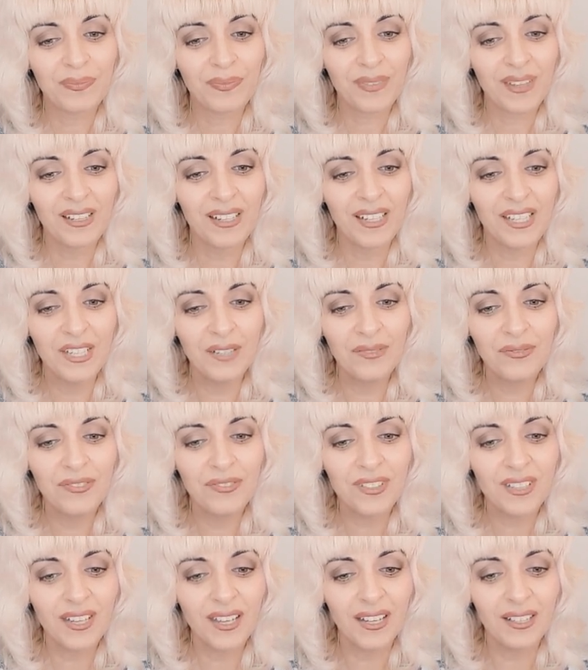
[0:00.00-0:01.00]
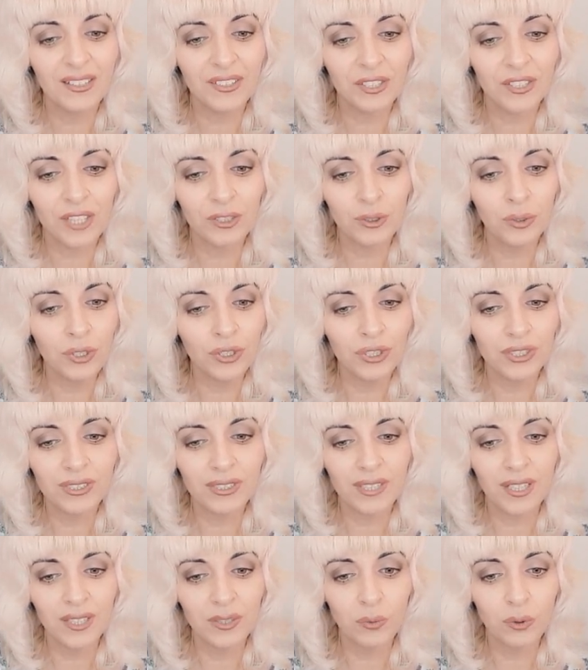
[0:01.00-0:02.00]
lift, and I don't
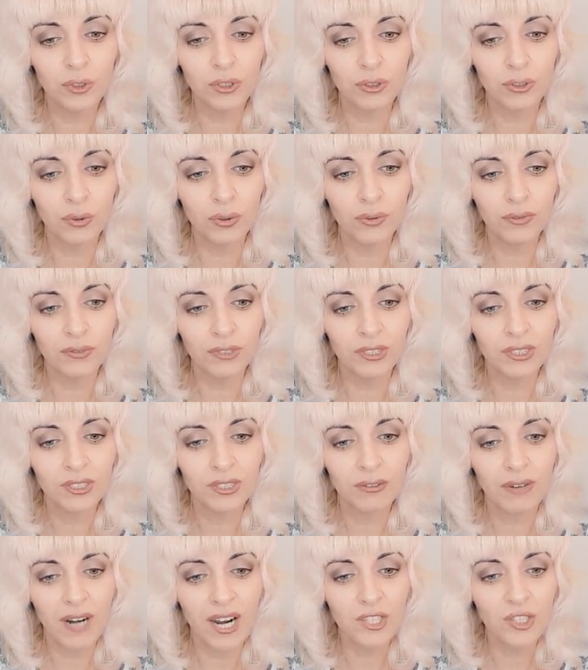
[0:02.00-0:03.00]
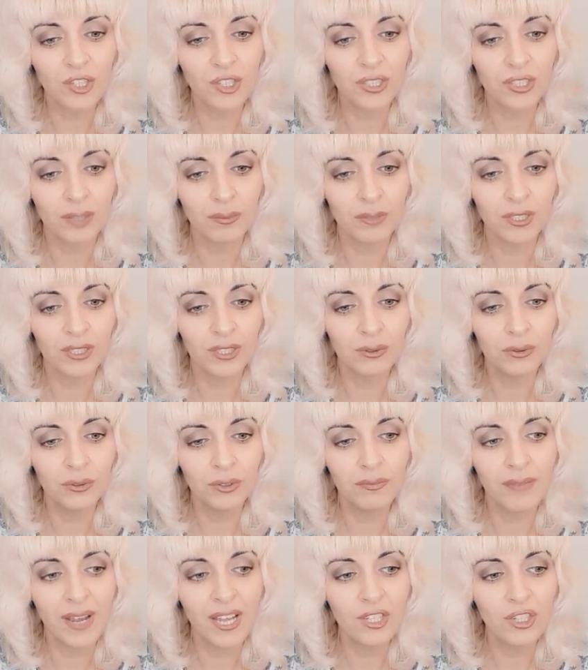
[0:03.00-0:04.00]
understand what's wrong with the scratches. I mean, I could
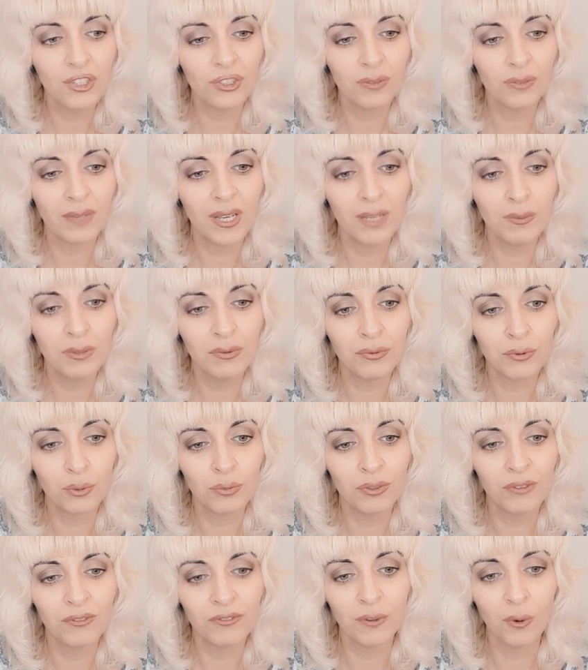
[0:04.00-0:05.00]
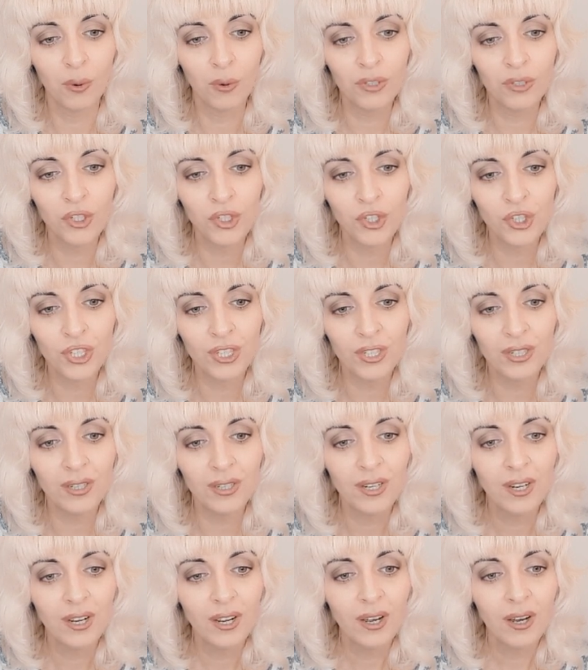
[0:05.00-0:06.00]
imagine it maybe from the furniture,
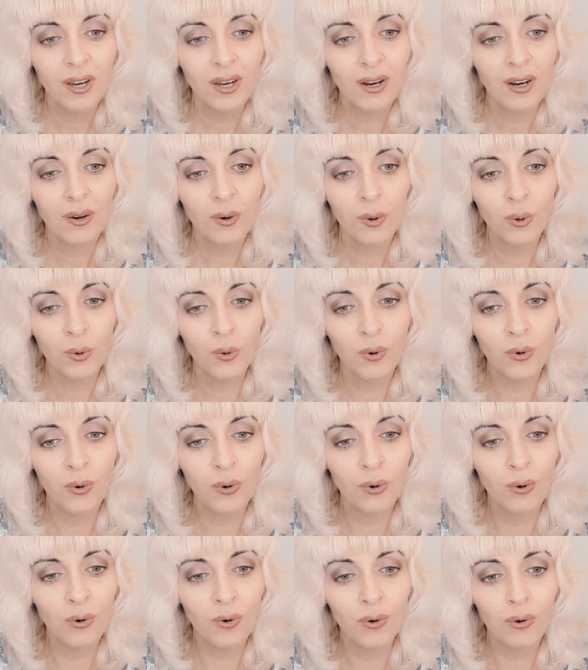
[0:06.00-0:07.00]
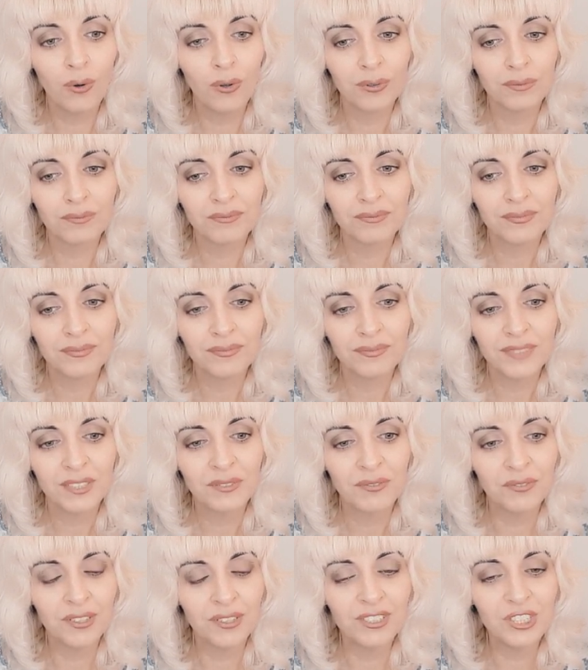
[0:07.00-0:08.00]
or it
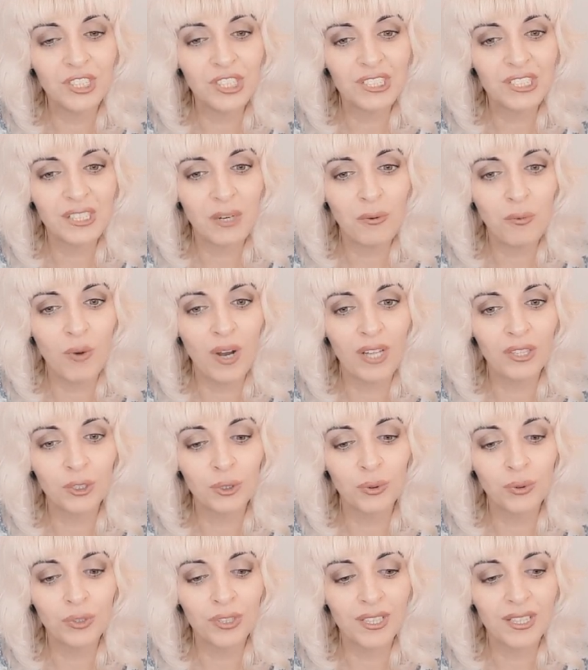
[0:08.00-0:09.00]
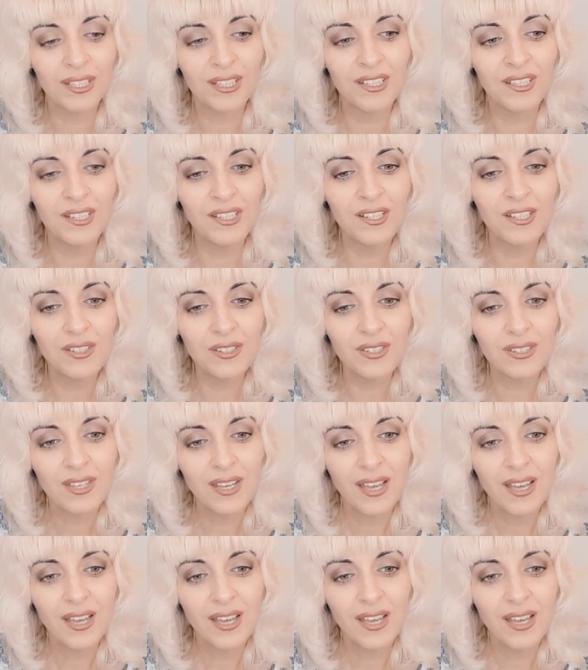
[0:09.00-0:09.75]
feels just someone took the keys